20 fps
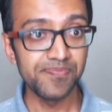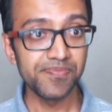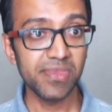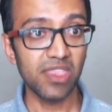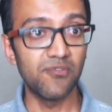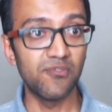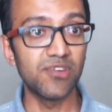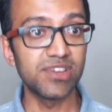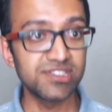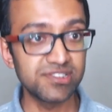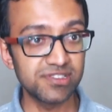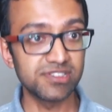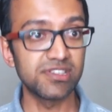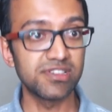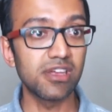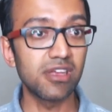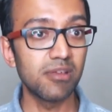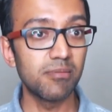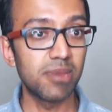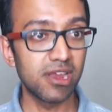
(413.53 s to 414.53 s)
which the
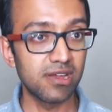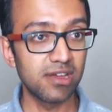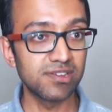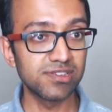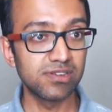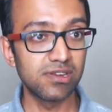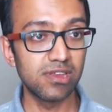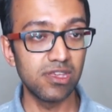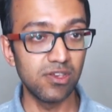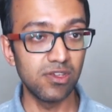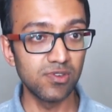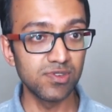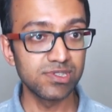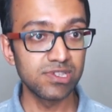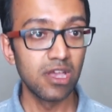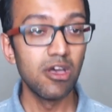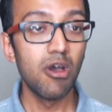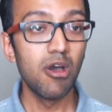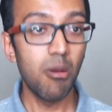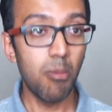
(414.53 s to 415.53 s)
circuit breaker is going to use
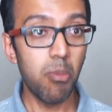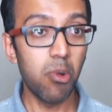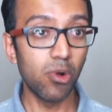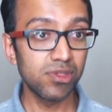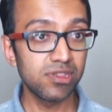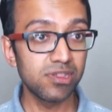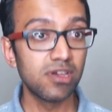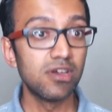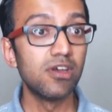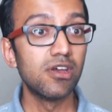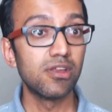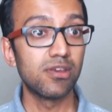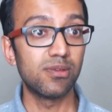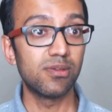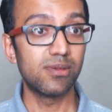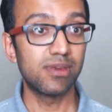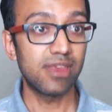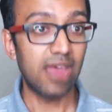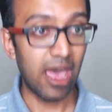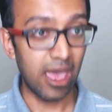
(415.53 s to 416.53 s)
both to
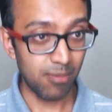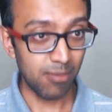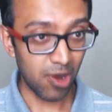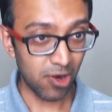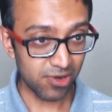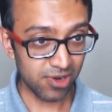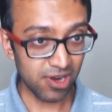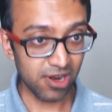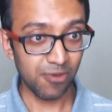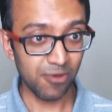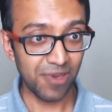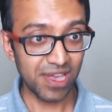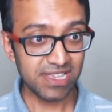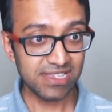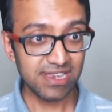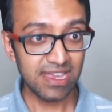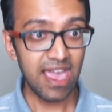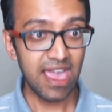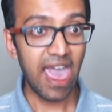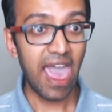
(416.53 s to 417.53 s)
time out a request
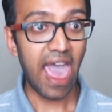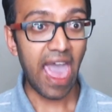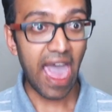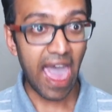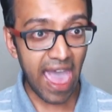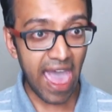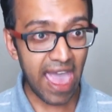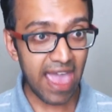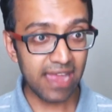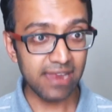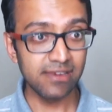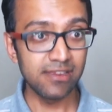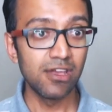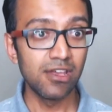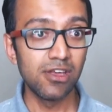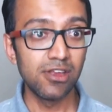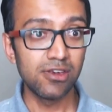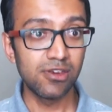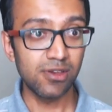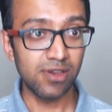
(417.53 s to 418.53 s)
and
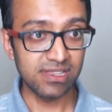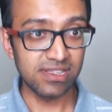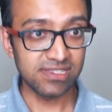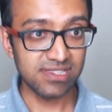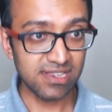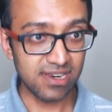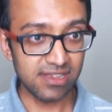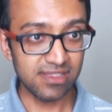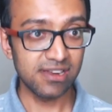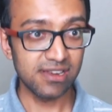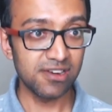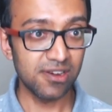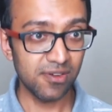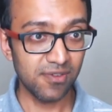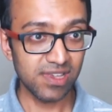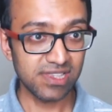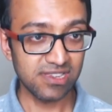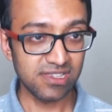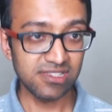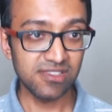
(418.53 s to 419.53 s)
to consider that
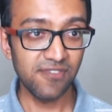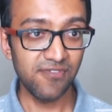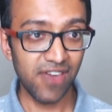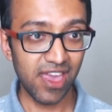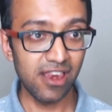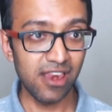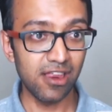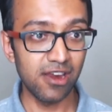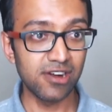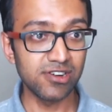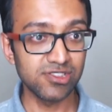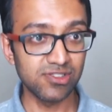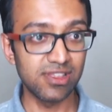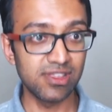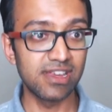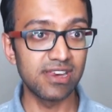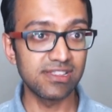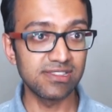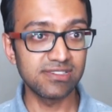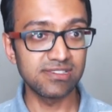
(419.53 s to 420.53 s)
request as a failure so that
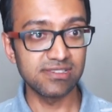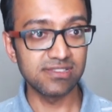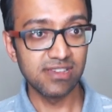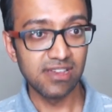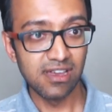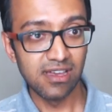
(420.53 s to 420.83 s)
it's